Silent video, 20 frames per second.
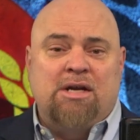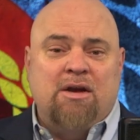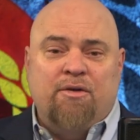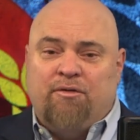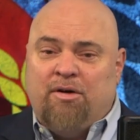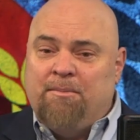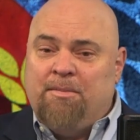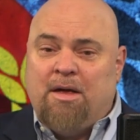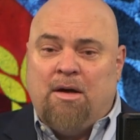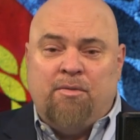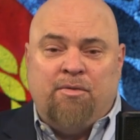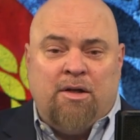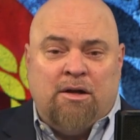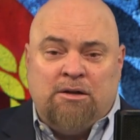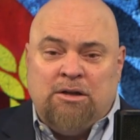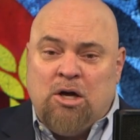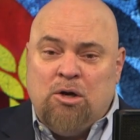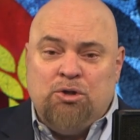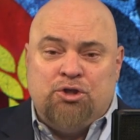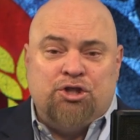from the, the
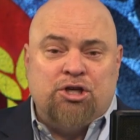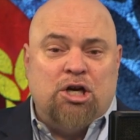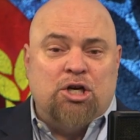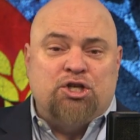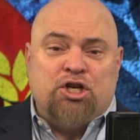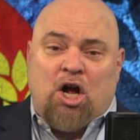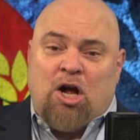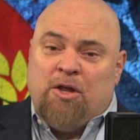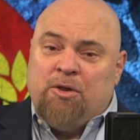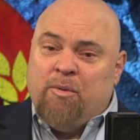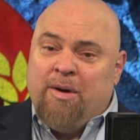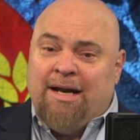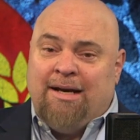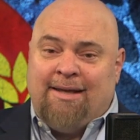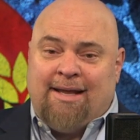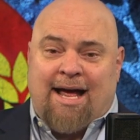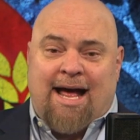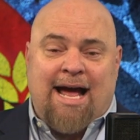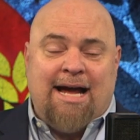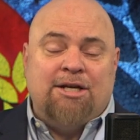low church all the way to
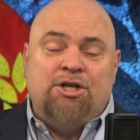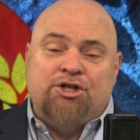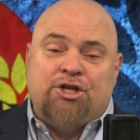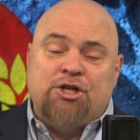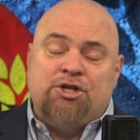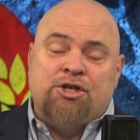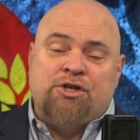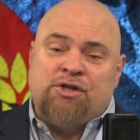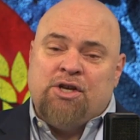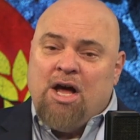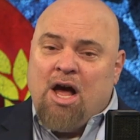the high churches.